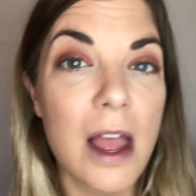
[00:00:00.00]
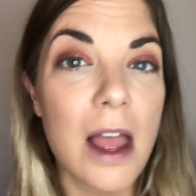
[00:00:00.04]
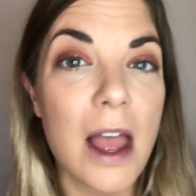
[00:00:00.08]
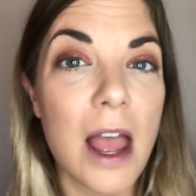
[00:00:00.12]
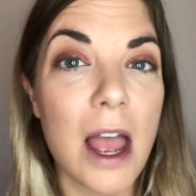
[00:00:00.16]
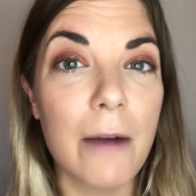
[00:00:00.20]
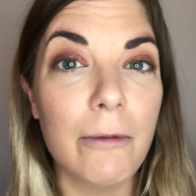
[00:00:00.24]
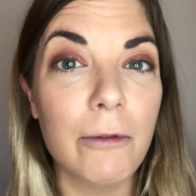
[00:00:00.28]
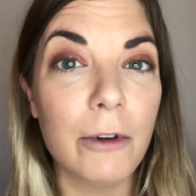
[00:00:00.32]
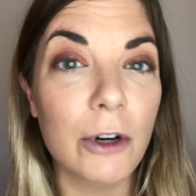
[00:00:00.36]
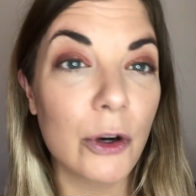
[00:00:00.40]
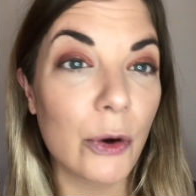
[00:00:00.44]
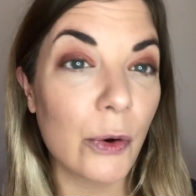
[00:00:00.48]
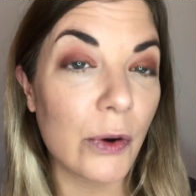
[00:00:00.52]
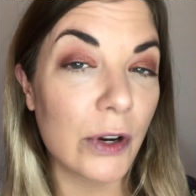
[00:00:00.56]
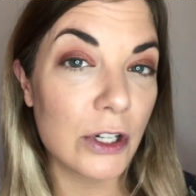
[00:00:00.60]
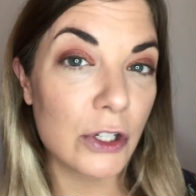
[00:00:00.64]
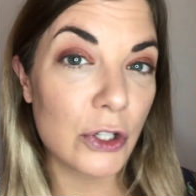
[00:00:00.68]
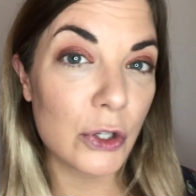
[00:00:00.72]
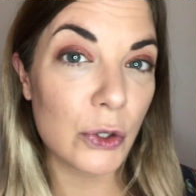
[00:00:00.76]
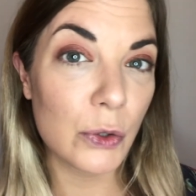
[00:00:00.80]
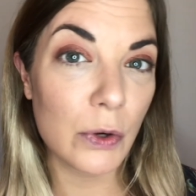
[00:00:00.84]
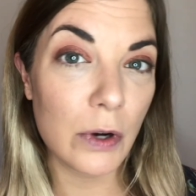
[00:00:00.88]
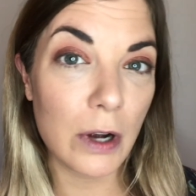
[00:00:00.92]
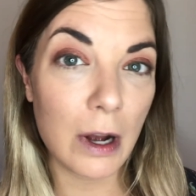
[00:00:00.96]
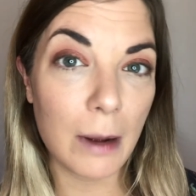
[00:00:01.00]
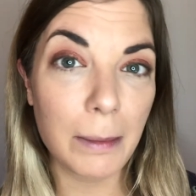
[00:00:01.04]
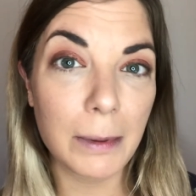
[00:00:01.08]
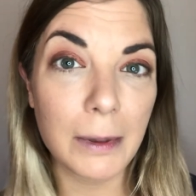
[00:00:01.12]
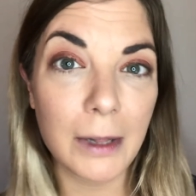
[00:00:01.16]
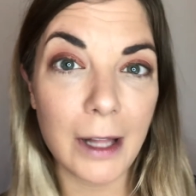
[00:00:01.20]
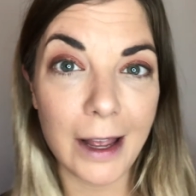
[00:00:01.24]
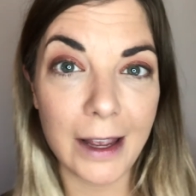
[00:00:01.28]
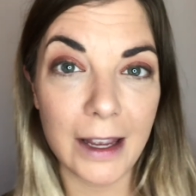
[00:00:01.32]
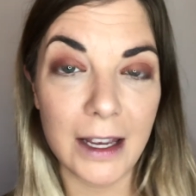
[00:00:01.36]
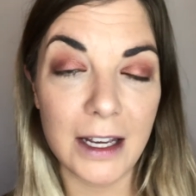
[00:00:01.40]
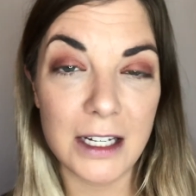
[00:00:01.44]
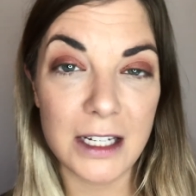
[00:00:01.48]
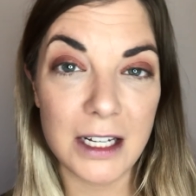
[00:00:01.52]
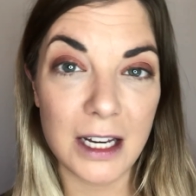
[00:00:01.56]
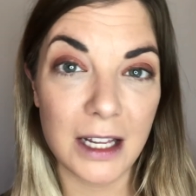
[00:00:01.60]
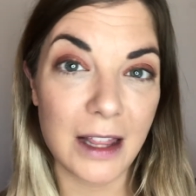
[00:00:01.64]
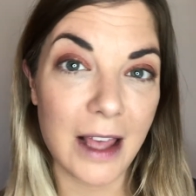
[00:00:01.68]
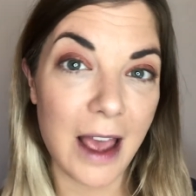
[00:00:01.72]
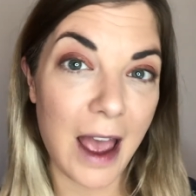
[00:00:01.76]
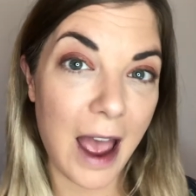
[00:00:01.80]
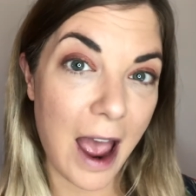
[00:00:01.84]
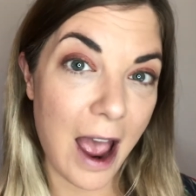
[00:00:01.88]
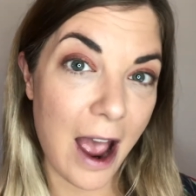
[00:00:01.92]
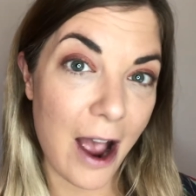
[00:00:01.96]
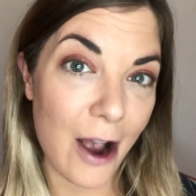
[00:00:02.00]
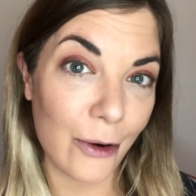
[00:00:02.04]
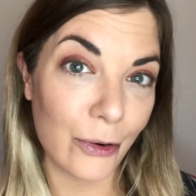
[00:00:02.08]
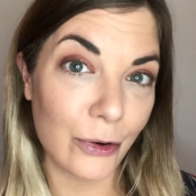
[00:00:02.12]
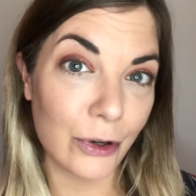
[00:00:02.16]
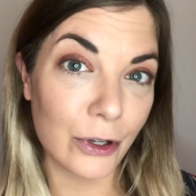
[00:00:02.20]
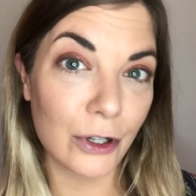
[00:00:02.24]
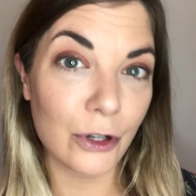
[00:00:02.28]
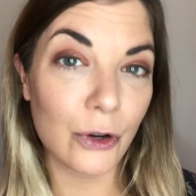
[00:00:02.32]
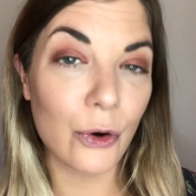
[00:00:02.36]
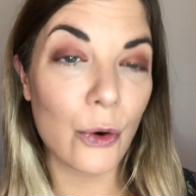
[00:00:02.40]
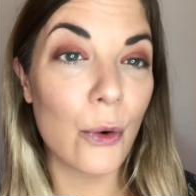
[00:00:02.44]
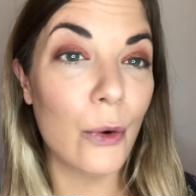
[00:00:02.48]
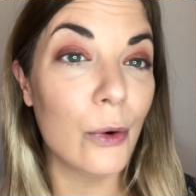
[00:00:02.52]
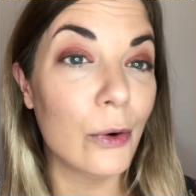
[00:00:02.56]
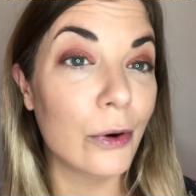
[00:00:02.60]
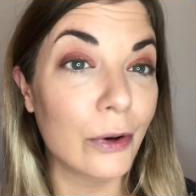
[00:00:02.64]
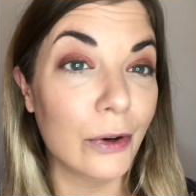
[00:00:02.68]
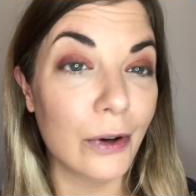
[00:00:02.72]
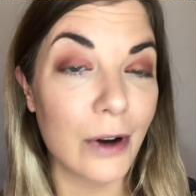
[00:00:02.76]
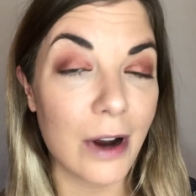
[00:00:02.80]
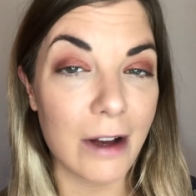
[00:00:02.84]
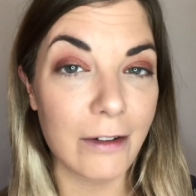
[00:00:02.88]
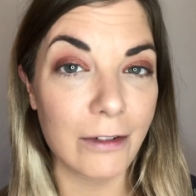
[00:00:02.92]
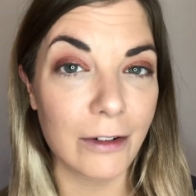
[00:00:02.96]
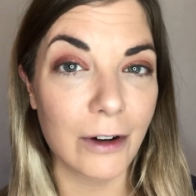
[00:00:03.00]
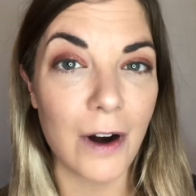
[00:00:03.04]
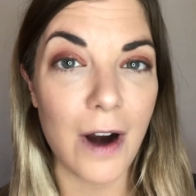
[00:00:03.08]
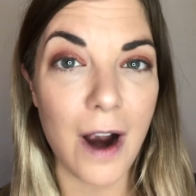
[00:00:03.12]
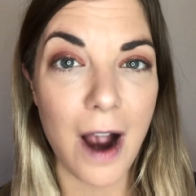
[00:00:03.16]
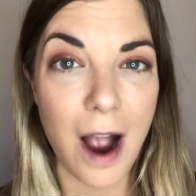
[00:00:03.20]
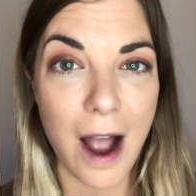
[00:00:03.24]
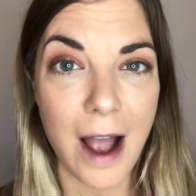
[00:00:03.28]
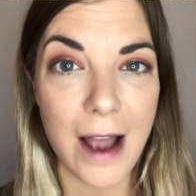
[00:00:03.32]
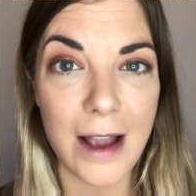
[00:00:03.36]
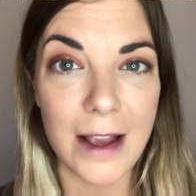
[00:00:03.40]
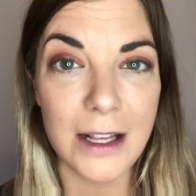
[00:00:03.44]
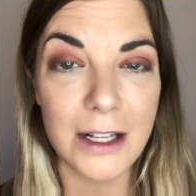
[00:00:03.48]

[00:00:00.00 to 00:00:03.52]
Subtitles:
and we're going to apply it to the outer corner of our eyes.